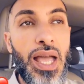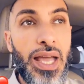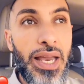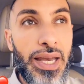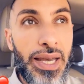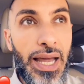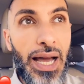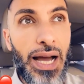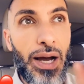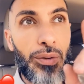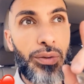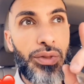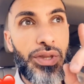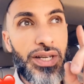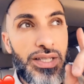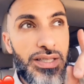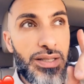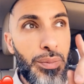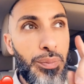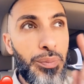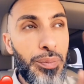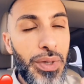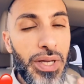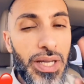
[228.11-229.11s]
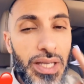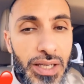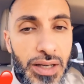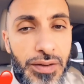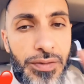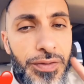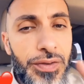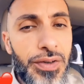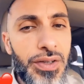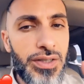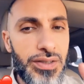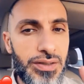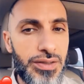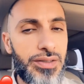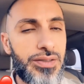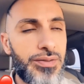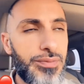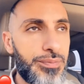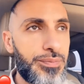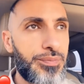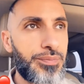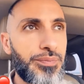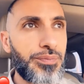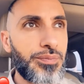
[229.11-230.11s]
Now, there is a big difference
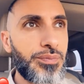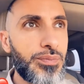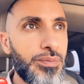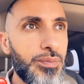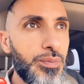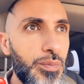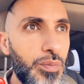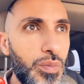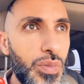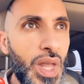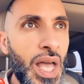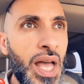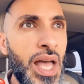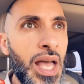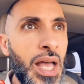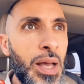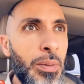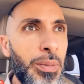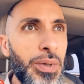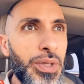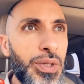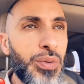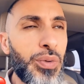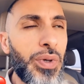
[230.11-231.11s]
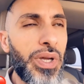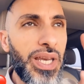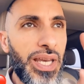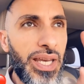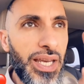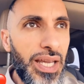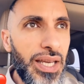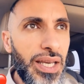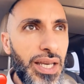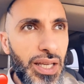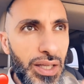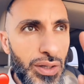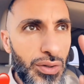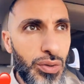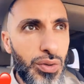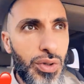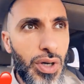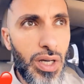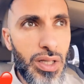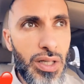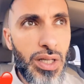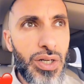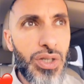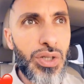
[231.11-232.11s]
between needing to
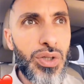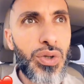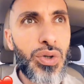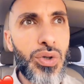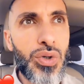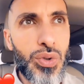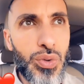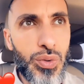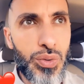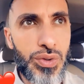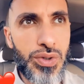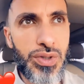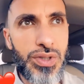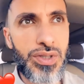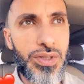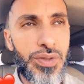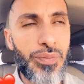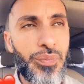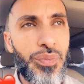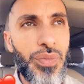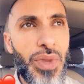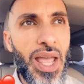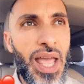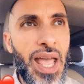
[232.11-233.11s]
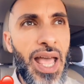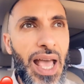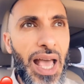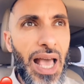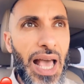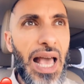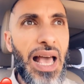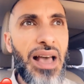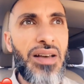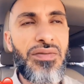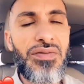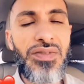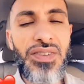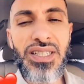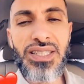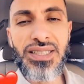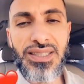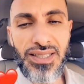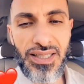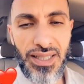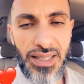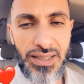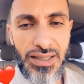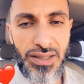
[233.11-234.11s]
color your roots every
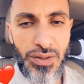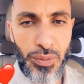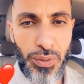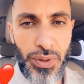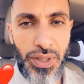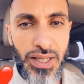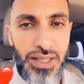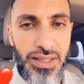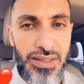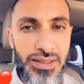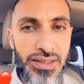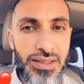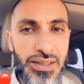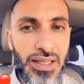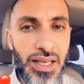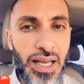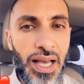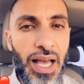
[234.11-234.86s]
6 weeks